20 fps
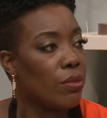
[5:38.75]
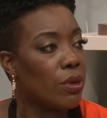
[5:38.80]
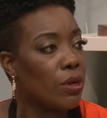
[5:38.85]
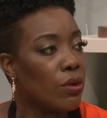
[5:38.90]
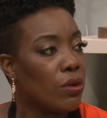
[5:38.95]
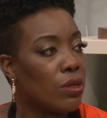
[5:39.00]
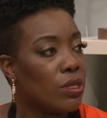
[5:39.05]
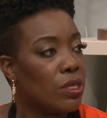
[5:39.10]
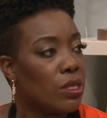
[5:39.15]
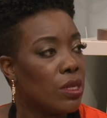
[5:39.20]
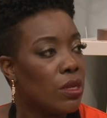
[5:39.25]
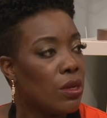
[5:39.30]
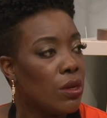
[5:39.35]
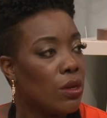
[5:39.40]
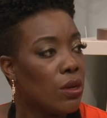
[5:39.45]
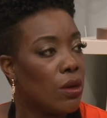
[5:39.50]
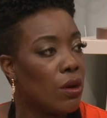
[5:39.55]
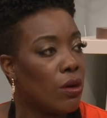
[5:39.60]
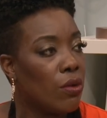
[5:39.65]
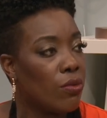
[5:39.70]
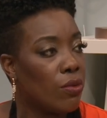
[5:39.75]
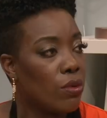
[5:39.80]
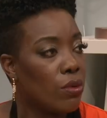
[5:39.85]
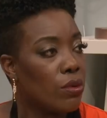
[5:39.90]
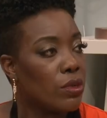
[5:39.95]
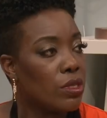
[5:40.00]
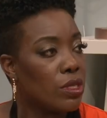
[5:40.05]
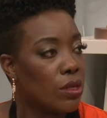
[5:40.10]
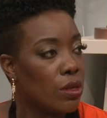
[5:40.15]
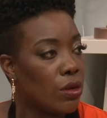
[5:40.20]
Because, of
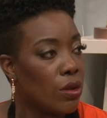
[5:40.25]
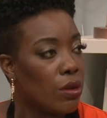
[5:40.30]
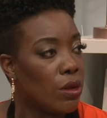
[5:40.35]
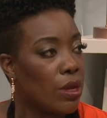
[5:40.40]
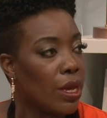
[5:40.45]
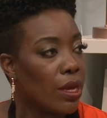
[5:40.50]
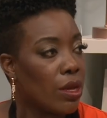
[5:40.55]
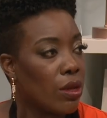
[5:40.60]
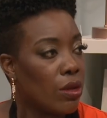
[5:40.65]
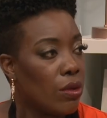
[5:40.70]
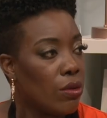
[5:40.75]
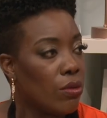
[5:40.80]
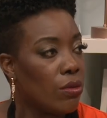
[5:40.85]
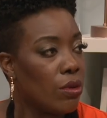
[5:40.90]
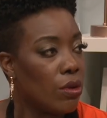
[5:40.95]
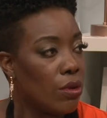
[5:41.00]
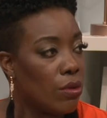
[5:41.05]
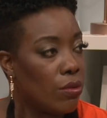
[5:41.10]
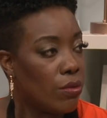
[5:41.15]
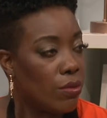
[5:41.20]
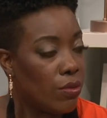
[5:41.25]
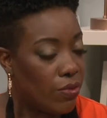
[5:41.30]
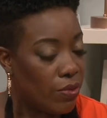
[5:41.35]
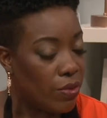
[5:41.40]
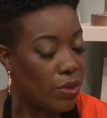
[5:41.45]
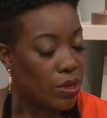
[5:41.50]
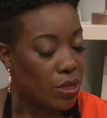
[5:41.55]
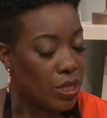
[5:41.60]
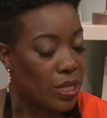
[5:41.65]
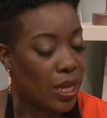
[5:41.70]
course, you know, like you
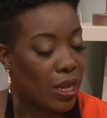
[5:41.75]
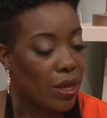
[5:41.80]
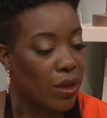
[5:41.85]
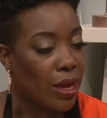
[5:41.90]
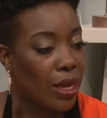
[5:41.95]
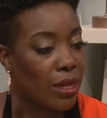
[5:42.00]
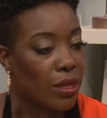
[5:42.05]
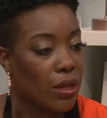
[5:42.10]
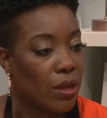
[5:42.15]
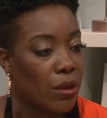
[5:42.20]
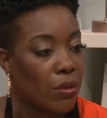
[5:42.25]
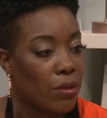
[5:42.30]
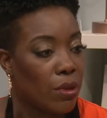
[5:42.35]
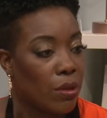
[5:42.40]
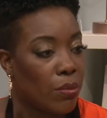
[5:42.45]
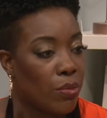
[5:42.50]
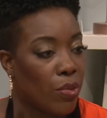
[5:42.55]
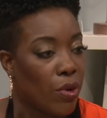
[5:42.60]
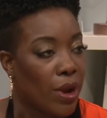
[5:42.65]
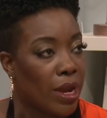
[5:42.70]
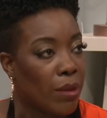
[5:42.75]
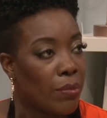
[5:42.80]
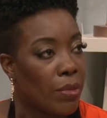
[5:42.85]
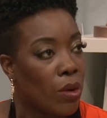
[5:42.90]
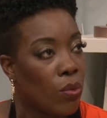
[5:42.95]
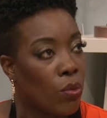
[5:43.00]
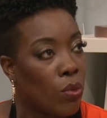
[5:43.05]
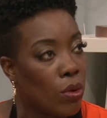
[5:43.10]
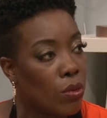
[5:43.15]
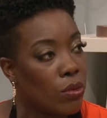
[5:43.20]
said that you had the break,
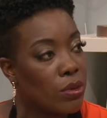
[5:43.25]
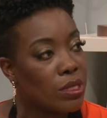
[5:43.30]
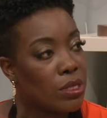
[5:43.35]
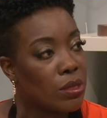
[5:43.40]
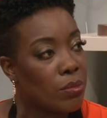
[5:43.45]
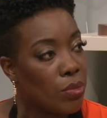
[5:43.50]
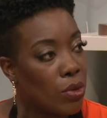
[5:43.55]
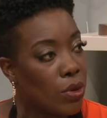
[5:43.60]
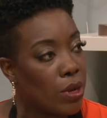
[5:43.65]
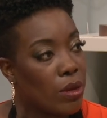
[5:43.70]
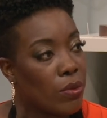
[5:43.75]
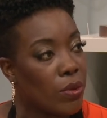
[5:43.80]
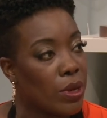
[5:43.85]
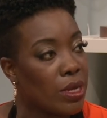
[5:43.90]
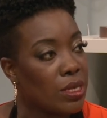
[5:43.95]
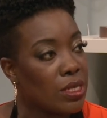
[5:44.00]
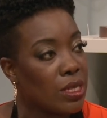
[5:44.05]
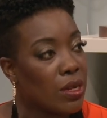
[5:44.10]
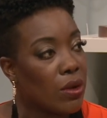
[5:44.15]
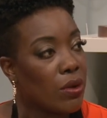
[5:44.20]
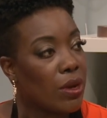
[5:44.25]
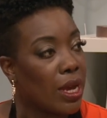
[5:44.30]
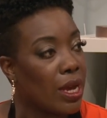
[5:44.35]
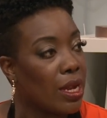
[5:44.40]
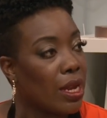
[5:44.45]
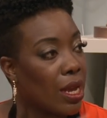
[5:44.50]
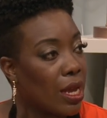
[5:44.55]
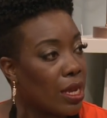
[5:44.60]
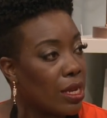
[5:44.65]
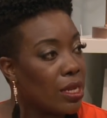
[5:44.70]
but what was the point where you said, okay,
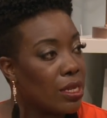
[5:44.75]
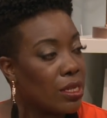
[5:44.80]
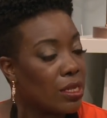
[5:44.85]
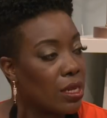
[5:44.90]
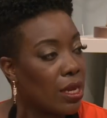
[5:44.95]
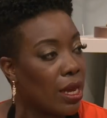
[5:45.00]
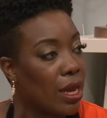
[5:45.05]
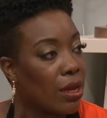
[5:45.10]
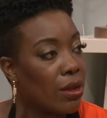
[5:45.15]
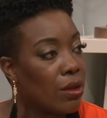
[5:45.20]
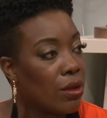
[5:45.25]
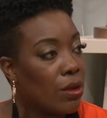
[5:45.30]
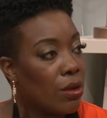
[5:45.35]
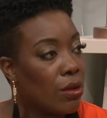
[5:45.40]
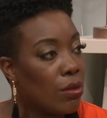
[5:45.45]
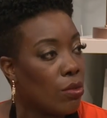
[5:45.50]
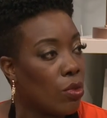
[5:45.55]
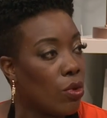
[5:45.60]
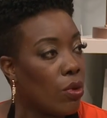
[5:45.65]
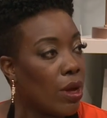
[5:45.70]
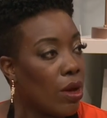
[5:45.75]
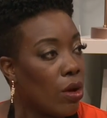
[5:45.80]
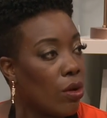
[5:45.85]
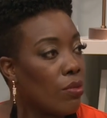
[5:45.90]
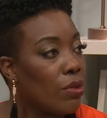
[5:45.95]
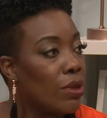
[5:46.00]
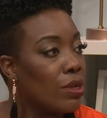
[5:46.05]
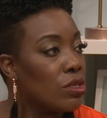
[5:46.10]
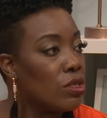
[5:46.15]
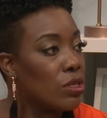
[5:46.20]
like I need to get more
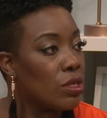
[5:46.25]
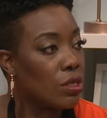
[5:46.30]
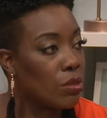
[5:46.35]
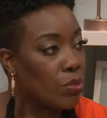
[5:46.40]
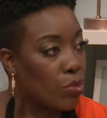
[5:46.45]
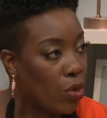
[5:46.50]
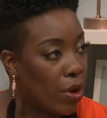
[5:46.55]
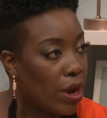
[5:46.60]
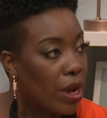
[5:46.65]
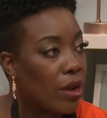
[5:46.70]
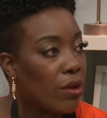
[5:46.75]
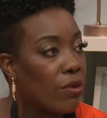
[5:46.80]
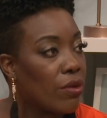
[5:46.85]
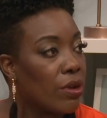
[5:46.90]
help than just prayer?